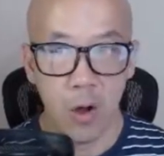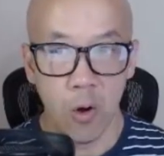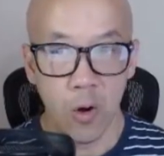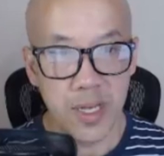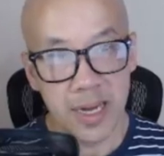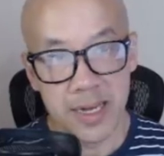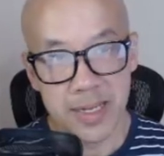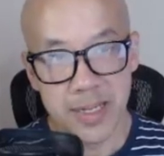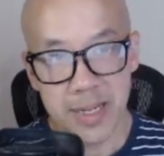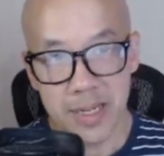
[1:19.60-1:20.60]
or as high
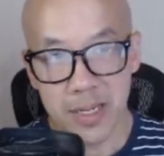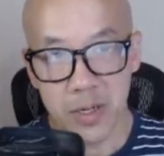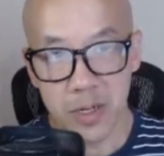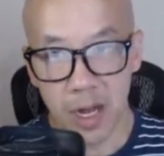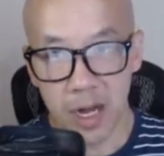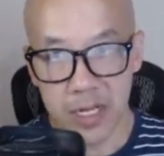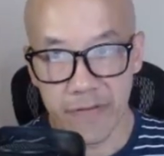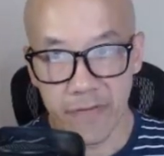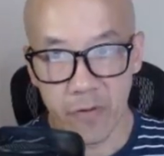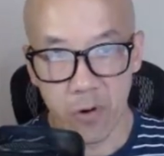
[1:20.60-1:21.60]
as $62
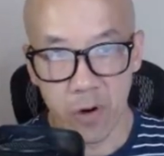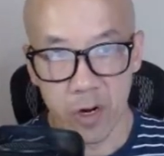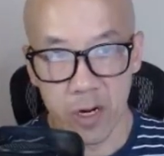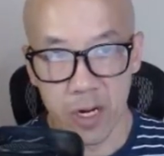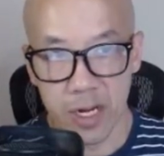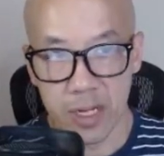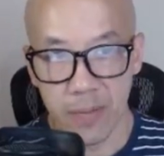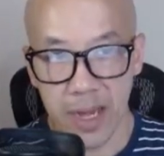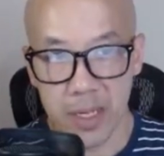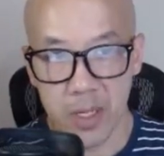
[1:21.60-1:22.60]
for the
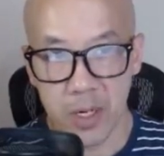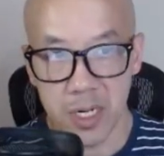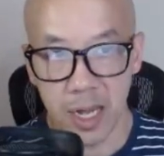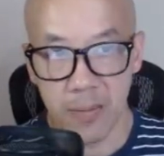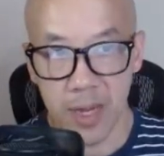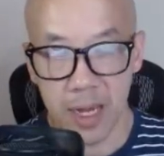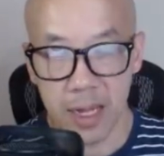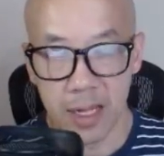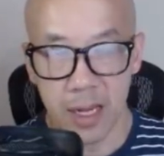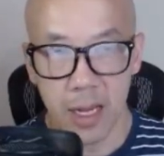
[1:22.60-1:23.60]
paid search
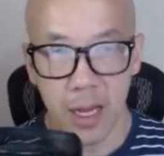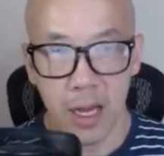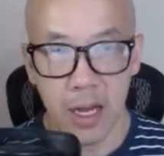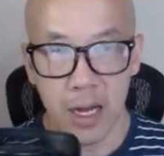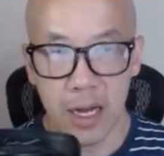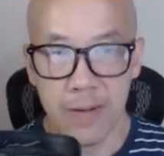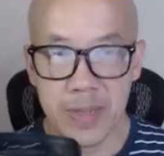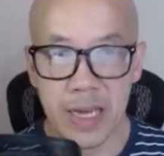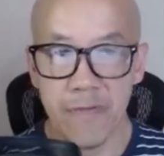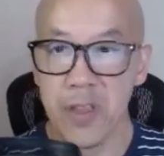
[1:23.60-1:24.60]
campaign.
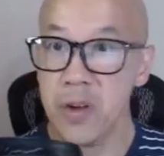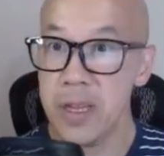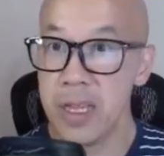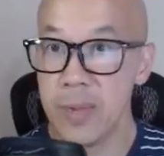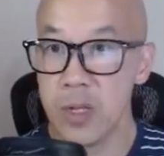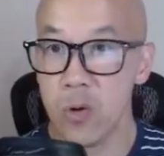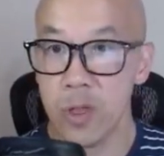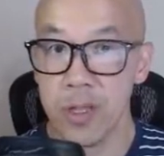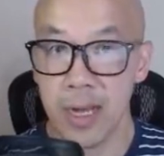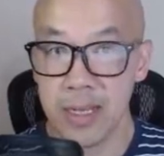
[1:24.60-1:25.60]
Now, if you know anything about the
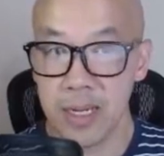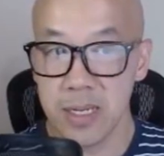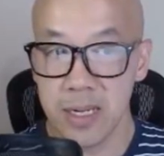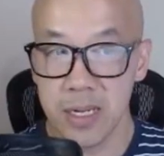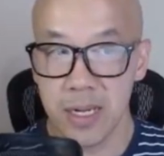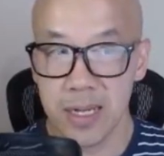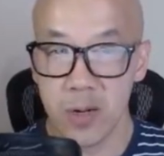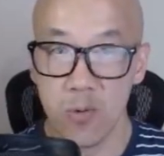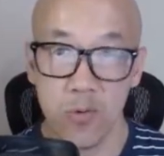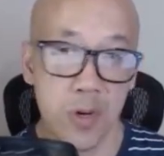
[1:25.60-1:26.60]
orthodontics niche,
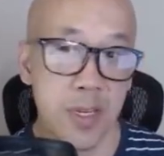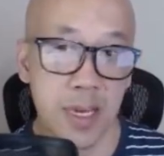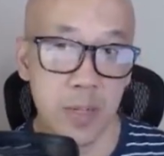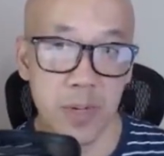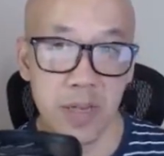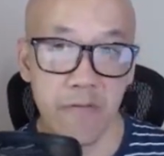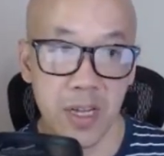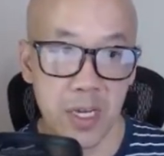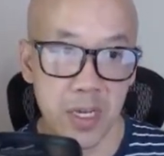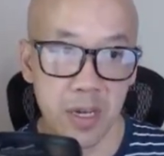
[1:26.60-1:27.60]
it's a really expensive
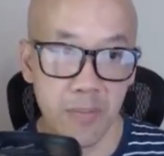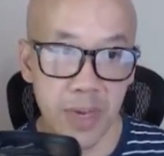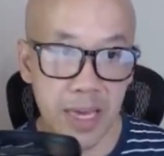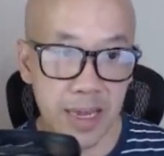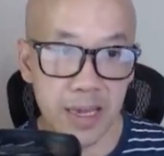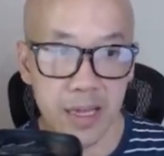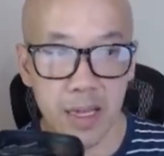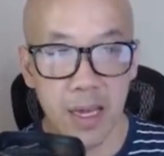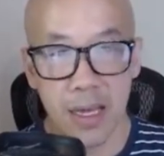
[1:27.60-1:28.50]
niche to compete in.